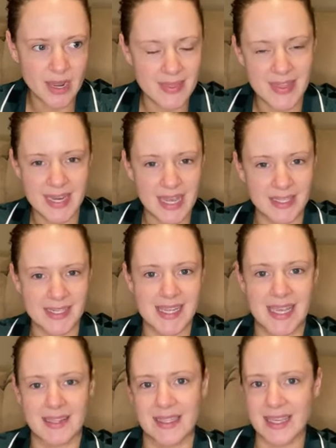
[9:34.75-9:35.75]
and they're now going to
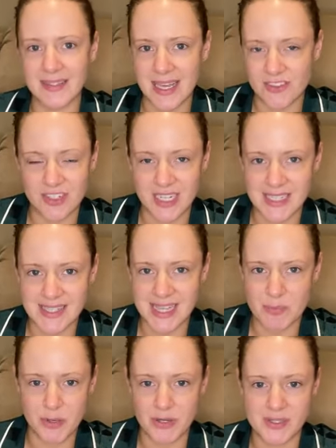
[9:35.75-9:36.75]
take legal action against
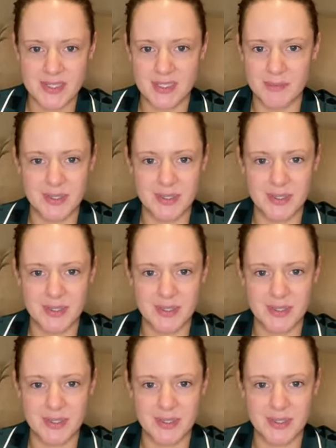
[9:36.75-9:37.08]
that person,